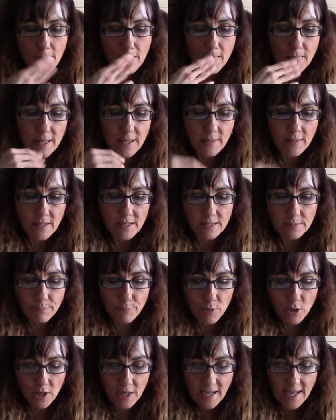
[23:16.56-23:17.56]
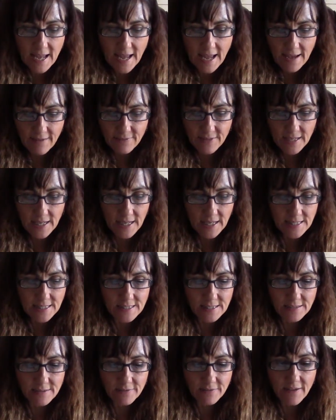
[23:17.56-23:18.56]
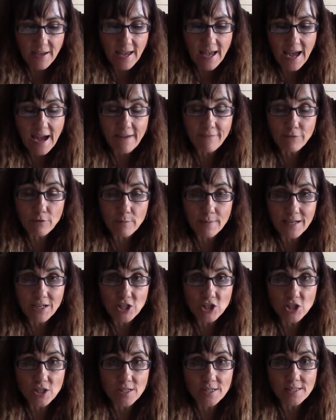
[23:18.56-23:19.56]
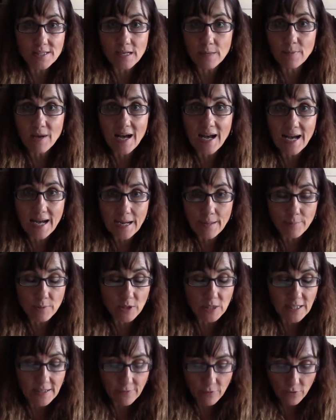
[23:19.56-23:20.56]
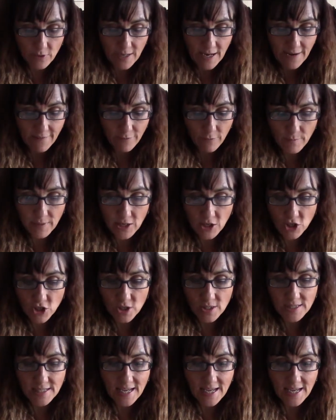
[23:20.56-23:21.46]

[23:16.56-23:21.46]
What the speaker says: in this book, I have tons of affirmations, and I'm a high believer in affirmations.